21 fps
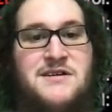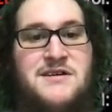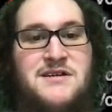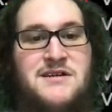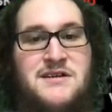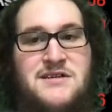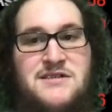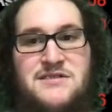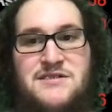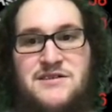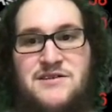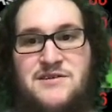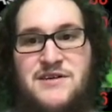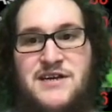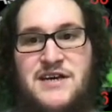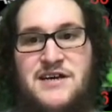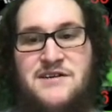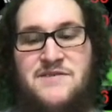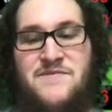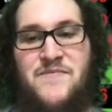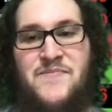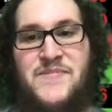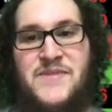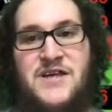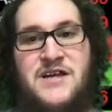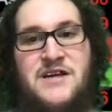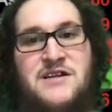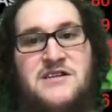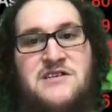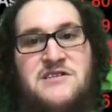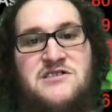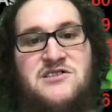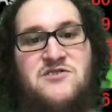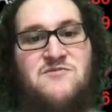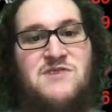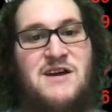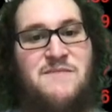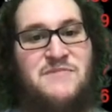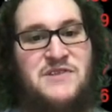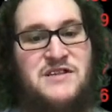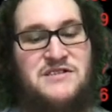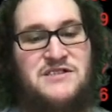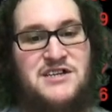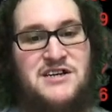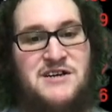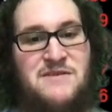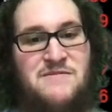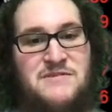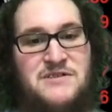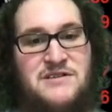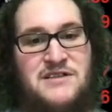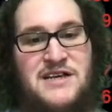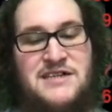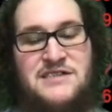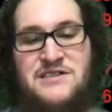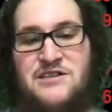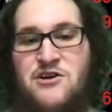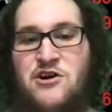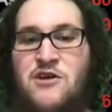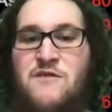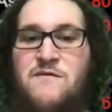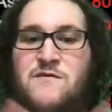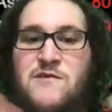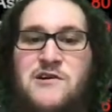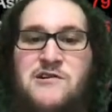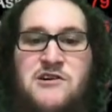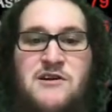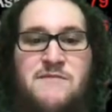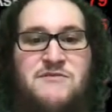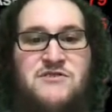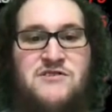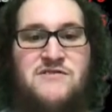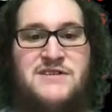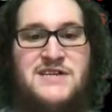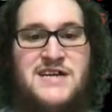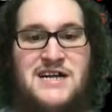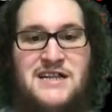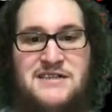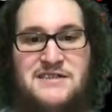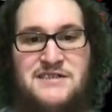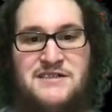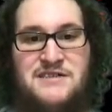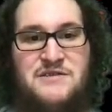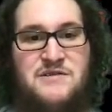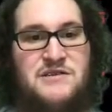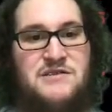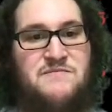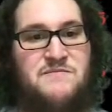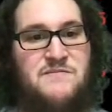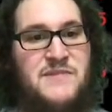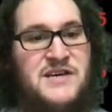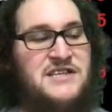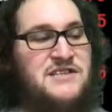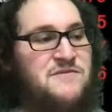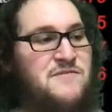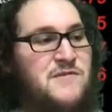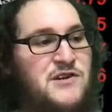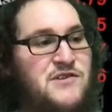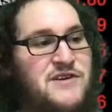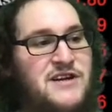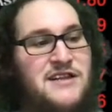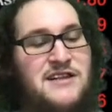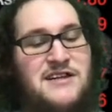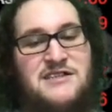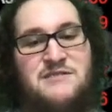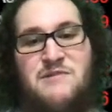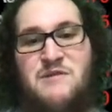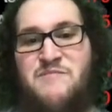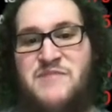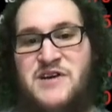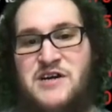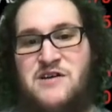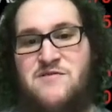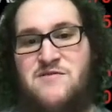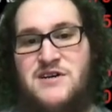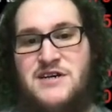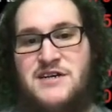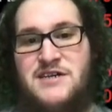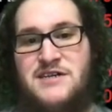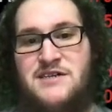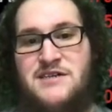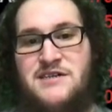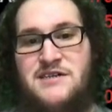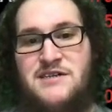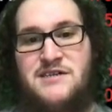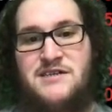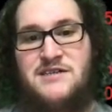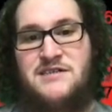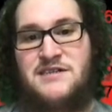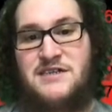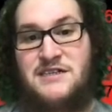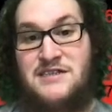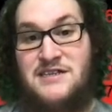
So yeah, And just to wrap this up, so that's the overall crypto analysis, because basically what you analyze about Bitcoin is like the